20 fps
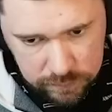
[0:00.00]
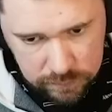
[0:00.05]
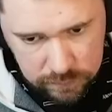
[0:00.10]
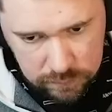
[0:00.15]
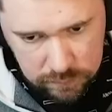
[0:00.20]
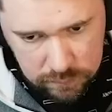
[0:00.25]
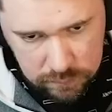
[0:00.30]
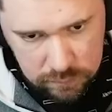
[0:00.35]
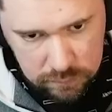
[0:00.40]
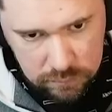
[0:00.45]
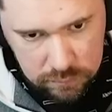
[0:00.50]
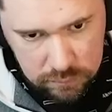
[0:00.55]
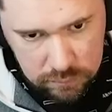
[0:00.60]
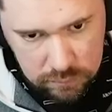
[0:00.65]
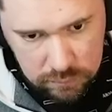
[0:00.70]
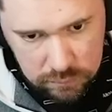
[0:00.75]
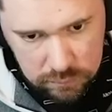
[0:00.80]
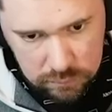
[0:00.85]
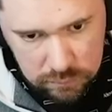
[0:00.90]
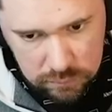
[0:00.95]

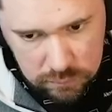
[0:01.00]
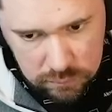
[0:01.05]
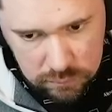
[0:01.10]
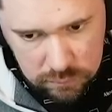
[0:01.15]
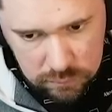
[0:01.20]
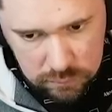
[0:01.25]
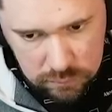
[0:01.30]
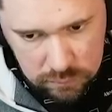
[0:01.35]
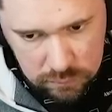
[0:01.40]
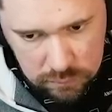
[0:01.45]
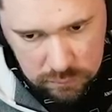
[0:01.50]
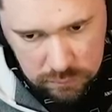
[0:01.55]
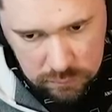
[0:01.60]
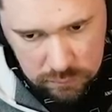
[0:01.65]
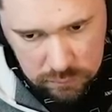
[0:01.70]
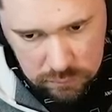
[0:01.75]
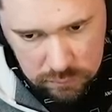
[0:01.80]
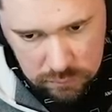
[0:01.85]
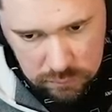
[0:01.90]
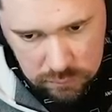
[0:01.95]

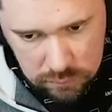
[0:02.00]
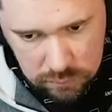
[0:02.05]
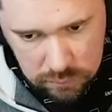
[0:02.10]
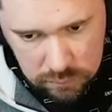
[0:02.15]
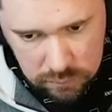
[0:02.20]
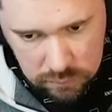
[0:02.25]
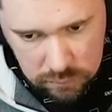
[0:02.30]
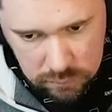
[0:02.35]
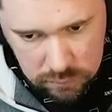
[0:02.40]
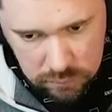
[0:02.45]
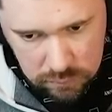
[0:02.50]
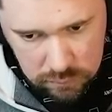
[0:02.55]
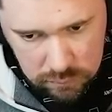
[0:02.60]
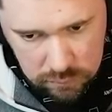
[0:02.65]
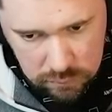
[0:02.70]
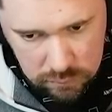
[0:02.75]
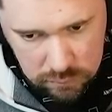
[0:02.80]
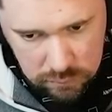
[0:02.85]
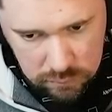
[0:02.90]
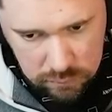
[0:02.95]

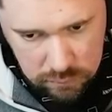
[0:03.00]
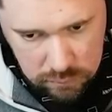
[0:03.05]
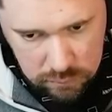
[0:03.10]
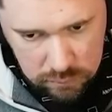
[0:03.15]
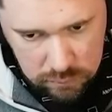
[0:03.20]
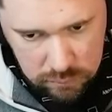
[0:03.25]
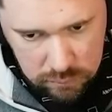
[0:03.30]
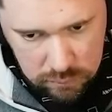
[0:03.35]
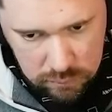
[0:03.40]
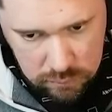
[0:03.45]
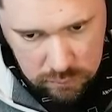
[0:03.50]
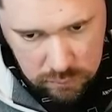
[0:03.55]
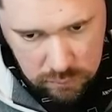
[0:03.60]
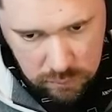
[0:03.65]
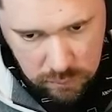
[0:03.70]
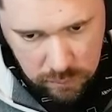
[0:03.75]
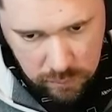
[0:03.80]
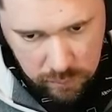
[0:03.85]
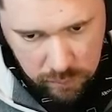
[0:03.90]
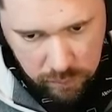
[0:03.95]

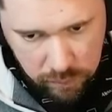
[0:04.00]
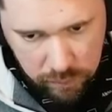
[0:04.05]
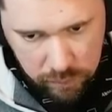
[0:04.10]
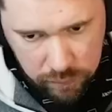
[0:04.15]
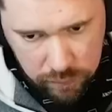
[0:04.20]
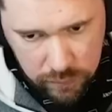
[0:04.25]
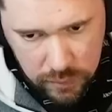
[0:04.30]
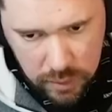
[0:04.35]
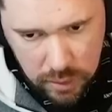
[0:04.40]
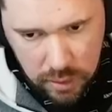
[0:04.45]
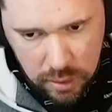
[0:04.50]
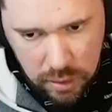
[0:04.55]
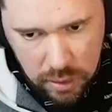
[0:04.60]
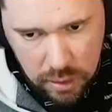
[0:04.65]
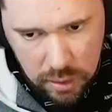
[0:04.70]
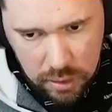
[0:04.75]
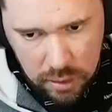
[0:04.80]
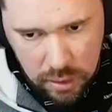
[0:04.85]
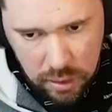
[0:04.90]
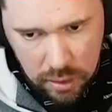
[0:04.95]

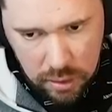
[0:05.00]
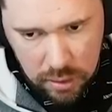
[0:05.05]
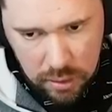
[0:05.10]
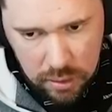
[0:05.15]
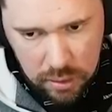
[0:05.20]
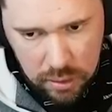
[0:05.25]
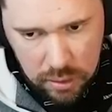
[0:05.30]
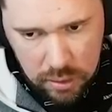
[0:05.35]
No one is speaking in this clip.